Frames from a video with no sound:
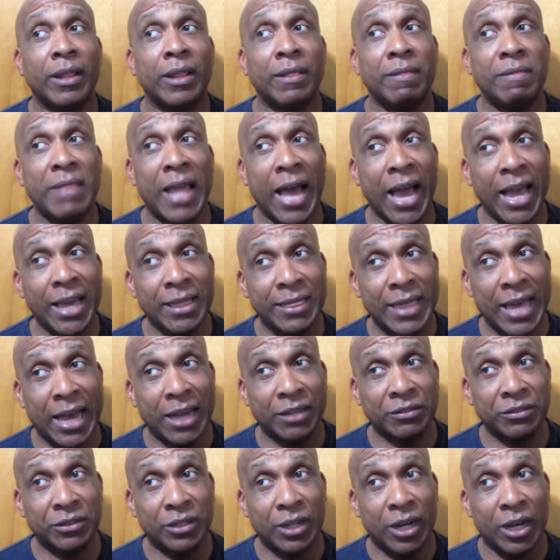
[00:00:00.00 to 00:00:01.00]

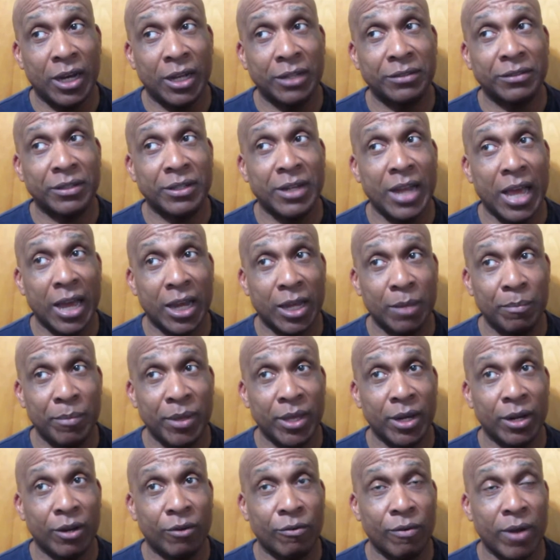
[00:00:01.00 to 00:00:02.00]
$9,000 and not
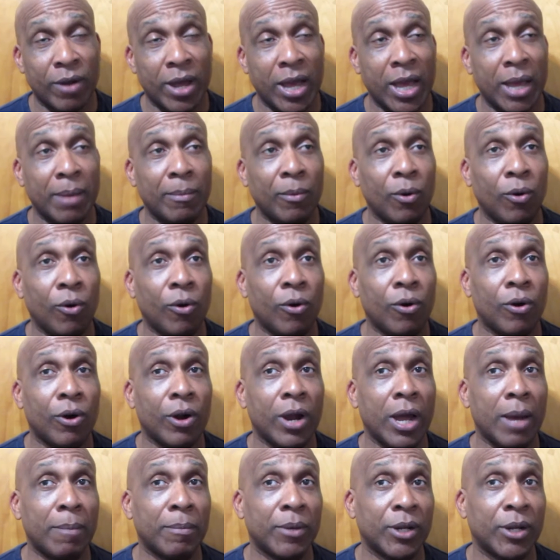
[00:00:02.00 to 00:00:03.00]
committing a crime,
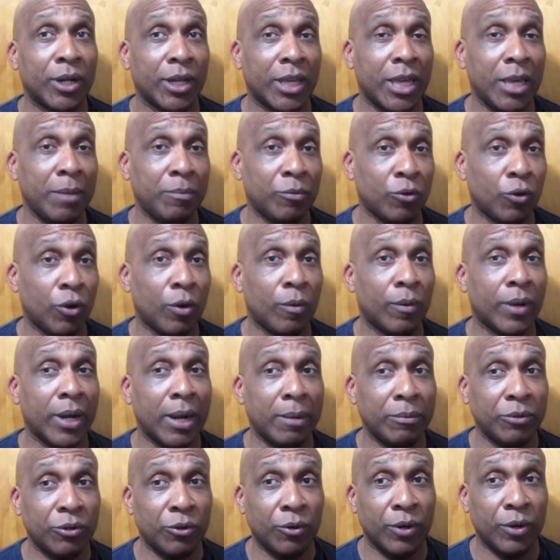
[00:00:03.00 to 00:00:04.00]
or I'm going to keep doing what
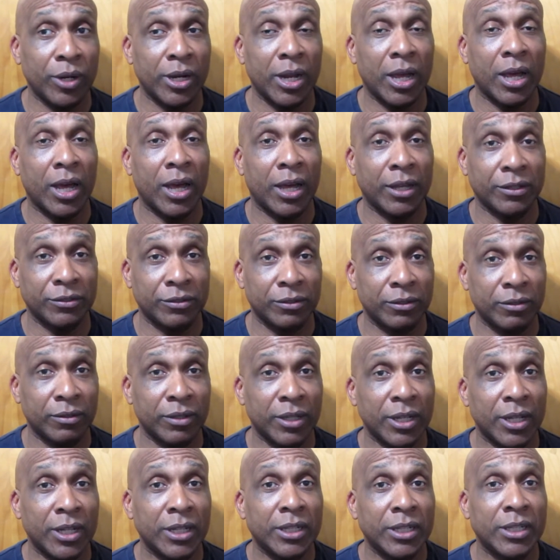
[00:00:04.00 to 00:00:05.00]
I'm doing to hustle
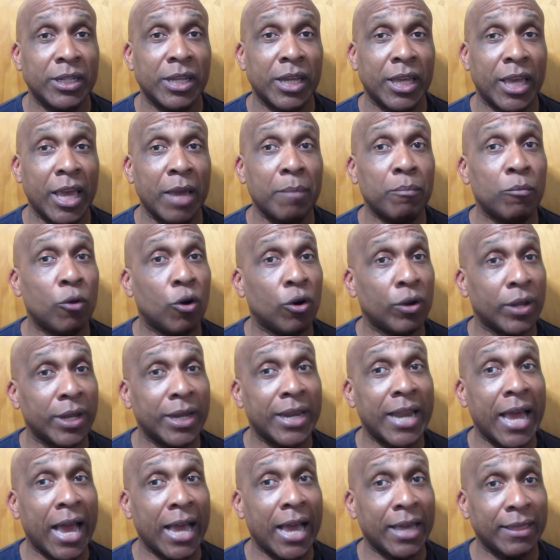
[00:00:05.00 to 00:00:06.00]
to get more
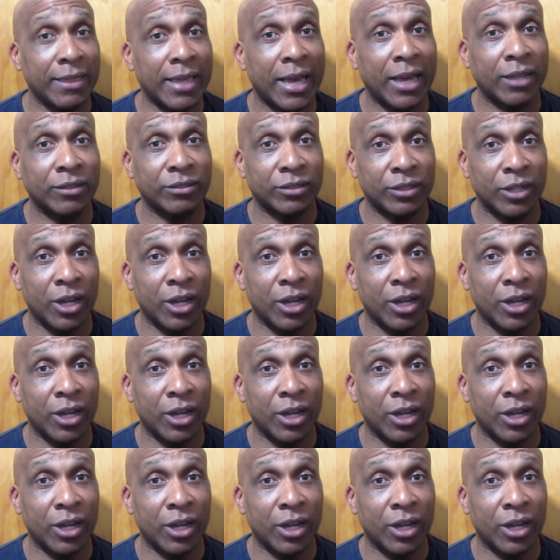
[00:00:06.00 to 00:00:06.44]
than $9,000.